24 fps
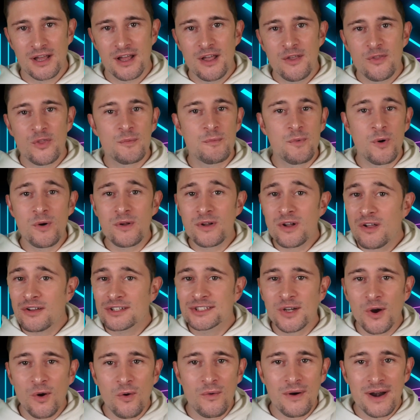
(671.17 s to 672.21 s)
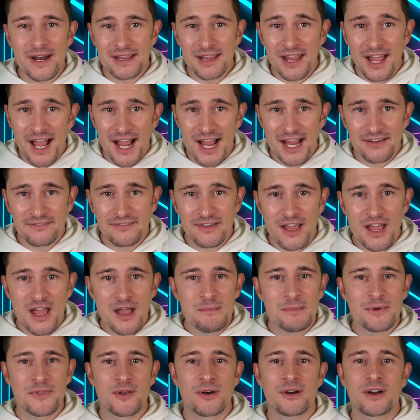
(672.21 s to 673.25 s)
The protocol is already live,
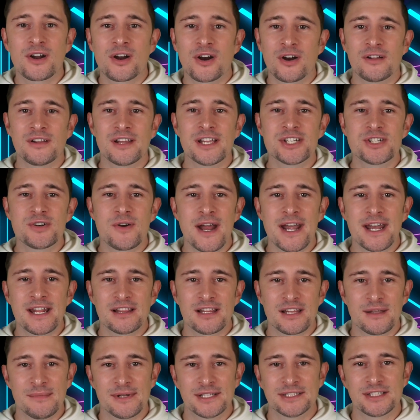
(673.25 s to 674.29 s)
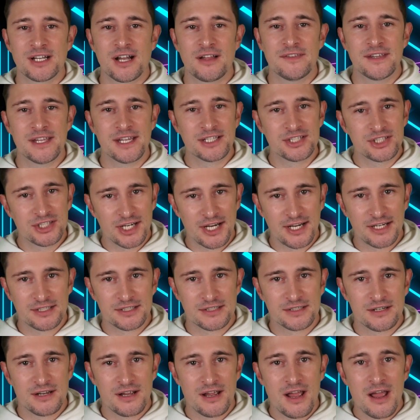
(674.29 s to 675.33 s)
but there are currently trading limits on the
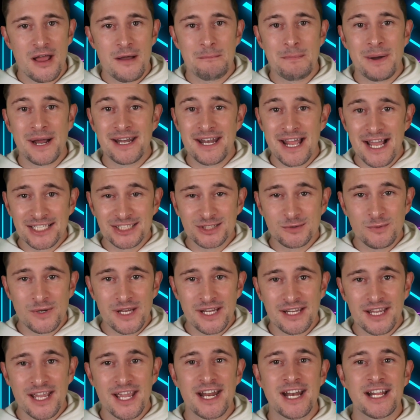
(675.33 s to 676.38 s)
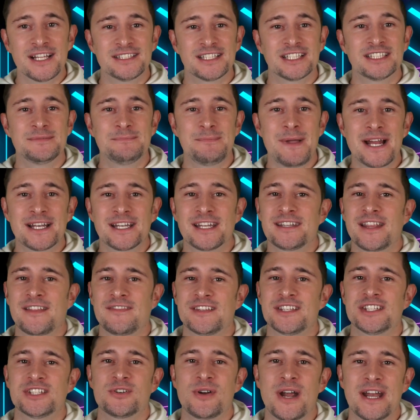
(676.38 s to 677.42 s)
exchange. By next week, it is expected that
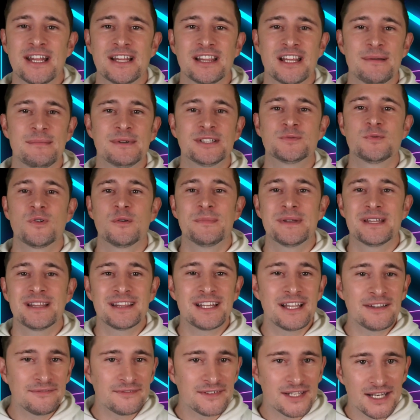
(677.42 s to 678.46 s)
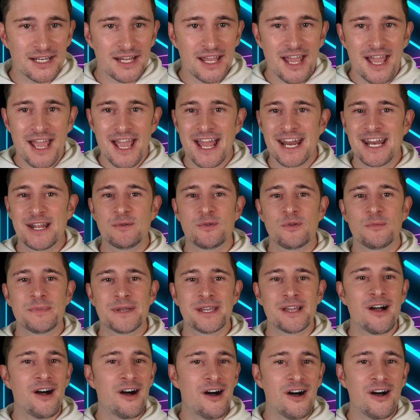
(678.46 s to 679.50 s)
these trading limits will be lifted, and it will
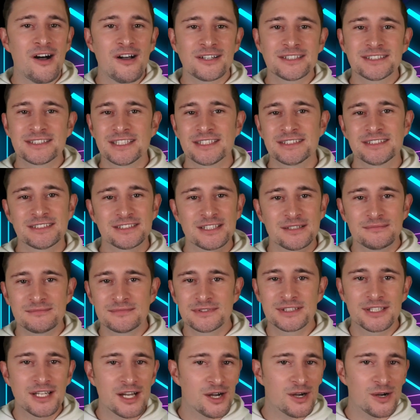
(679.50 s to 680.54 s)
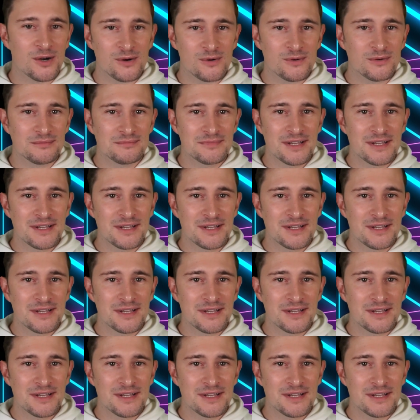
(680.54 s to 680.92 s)
be all systems go.